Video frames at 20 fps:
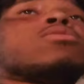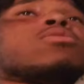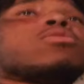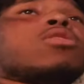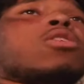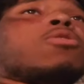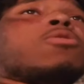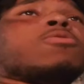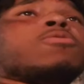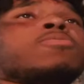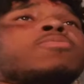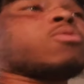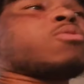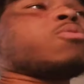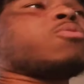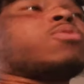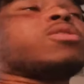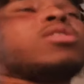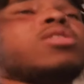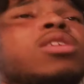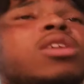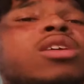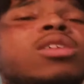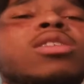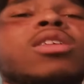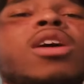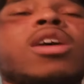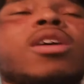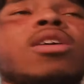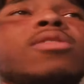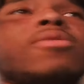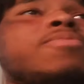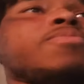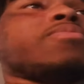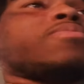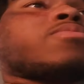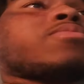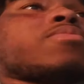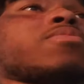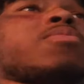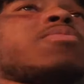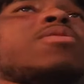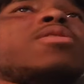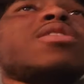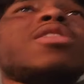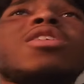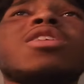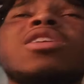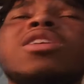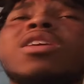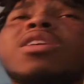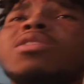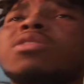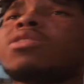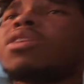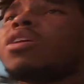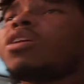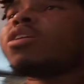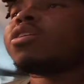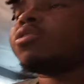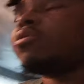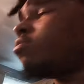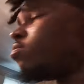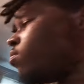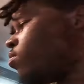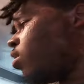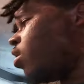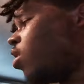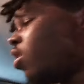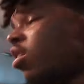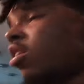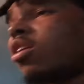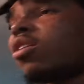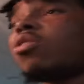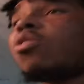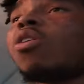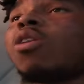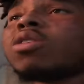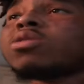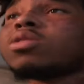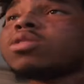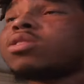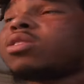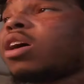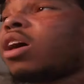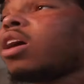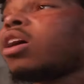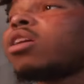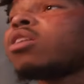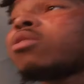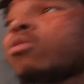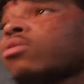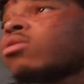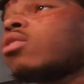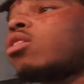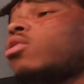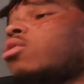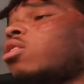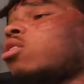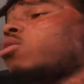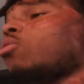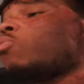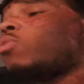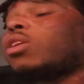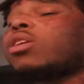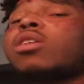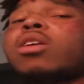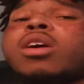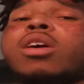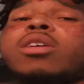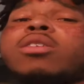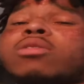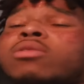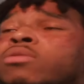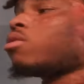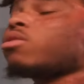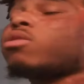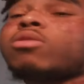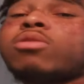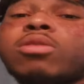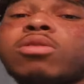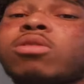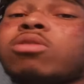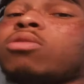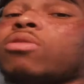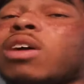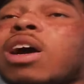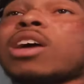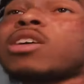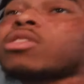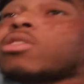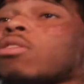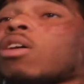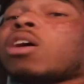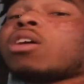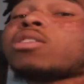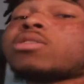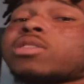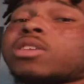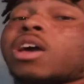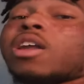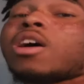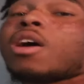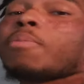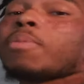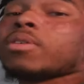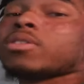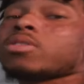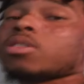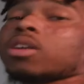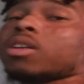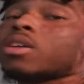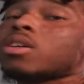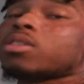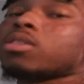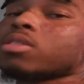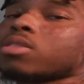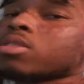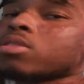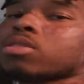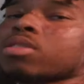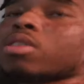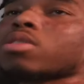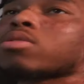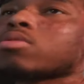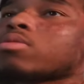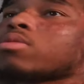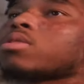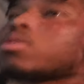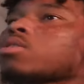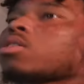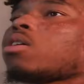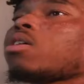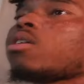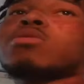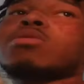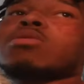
So we did that. And then I get a call today, another week later. You guys know how excited I've been trying to get this exhaust on this car.